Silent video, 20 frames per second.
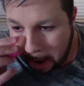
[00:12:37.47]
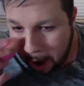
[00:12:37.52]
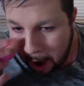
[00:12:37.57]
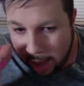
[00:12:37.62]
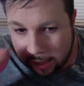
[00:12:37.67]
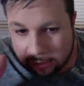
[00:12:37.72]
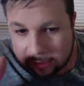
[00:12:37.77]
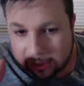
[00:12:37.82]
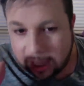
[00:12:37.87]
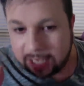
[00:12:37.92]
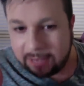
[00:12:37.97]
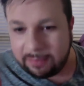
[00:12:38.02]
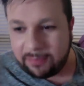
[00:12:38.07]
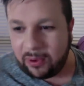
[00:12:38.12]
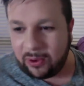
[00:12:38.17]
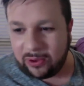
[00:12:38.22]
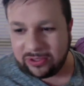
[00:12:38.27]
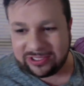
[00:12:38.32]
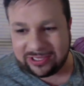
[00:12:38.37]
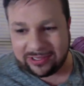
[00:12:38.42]
I look like a
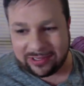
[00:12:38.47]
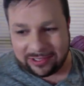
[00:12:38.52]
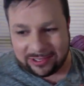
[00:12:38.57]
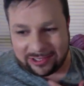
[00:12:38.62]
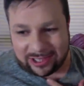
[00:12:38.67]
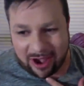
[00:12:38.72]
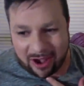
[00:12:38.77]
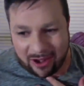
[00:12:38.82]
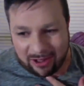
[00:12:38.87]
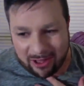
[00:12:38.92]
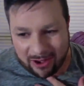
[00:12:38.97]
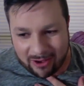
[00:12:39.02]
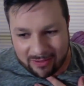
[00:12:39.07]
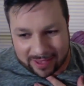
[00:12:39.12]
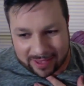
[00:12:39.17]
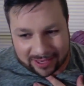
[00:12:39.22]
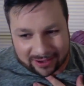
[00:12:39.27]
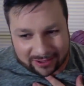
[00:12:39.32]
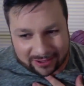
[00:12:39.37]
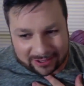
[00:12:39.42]
porcelain doll. Oh,
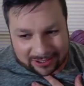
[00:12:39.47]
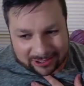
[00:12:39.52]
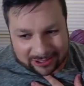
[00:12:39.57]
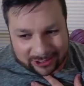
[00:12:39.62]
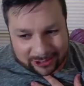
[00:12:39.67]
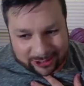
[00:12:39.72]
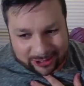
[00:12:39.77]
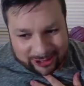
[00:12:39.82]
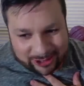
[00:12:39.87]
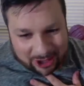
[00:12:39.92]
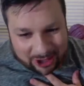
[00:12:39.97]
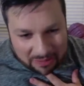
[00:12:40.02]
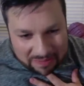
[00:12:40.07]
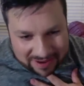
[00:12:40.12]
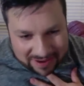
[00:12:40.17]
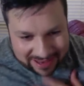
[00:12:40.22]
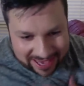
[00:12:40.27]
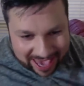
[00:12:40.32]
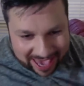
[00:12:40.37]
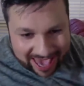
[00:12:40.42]
my God, stop
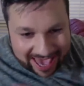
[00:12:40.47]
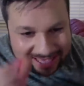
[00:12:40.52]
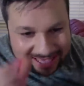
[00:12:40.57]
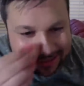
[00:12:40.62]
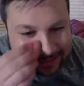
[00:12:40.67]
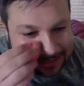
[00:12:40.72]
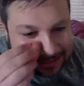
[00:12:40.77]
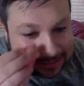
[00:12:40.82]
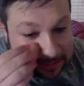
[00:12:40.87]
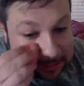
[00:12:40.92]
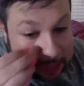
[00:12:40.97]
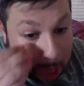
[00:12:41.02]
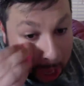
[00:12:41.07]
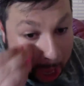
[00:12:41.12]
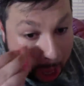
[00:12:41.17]
it, Kez.